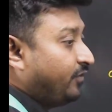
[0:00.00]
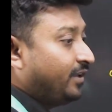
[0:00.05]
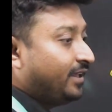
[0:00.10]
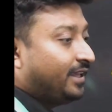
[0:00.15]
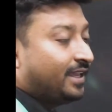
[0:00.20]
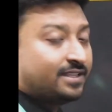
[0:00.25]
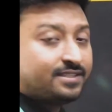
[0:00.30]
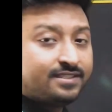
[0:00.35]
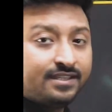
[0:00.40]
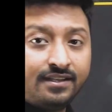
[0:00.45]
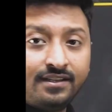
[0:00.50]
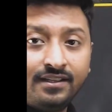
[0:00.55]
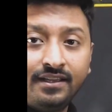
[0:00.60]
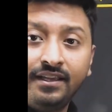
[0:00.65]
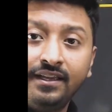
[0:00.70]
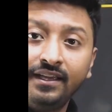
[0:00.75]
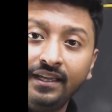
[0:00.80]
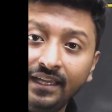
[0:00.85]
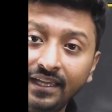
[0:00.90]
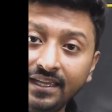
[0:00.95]
acid
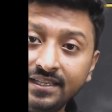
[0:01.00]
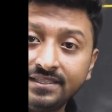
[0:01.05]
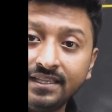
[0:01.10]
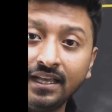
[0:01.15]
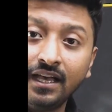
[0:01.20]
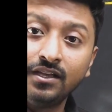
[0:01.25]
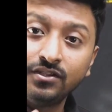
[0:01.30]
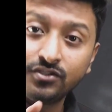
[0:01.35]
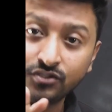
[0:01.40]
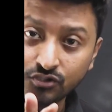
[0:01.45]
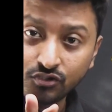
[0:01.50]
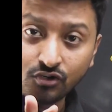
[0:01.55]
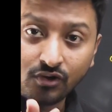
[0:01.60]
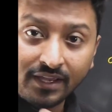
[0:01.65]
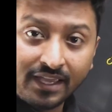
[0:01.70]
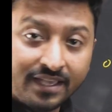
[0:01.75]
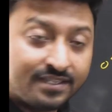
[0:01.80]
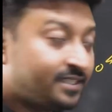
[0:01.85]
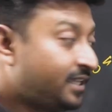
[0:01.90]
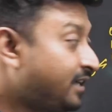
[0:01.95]
is a strong
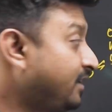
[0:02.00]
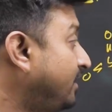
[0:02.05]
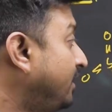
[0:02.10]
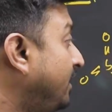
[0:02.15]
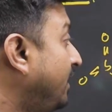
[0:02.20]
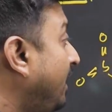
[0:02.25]
acid